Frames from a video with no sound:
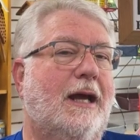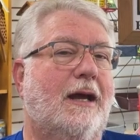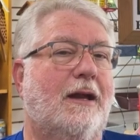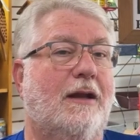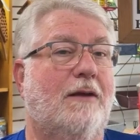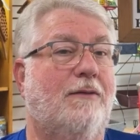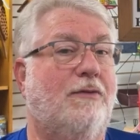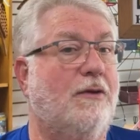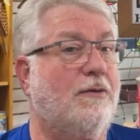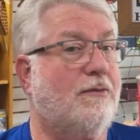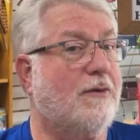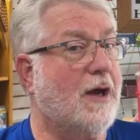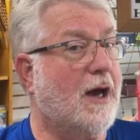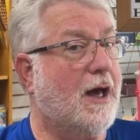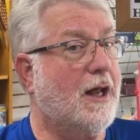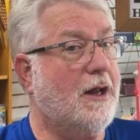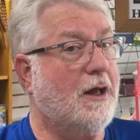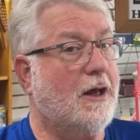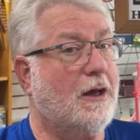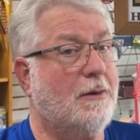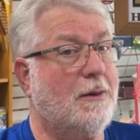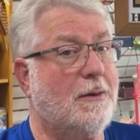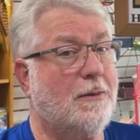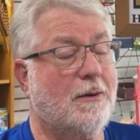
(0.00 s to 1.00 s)
And if you've
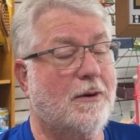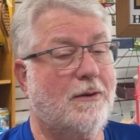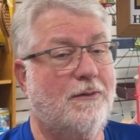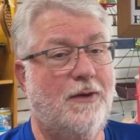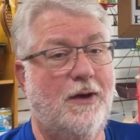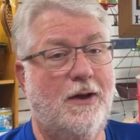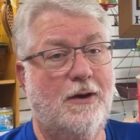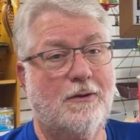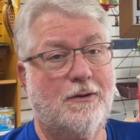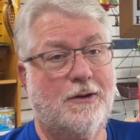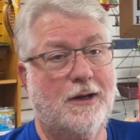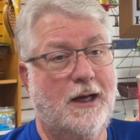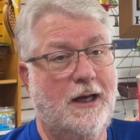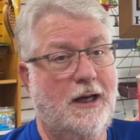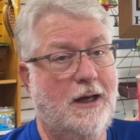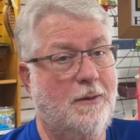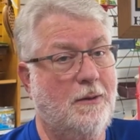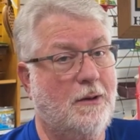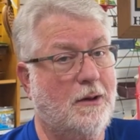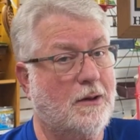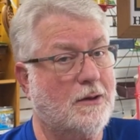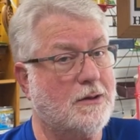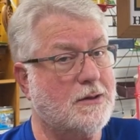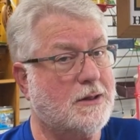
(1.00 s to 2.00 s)
got a hummingbird feeder, take
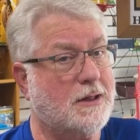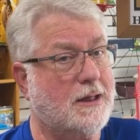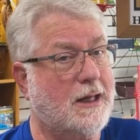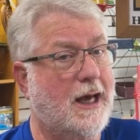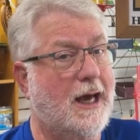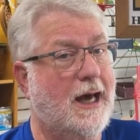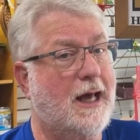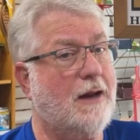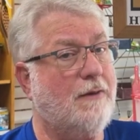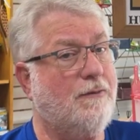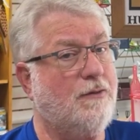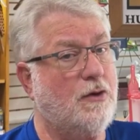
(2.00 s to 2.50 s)
him close to that.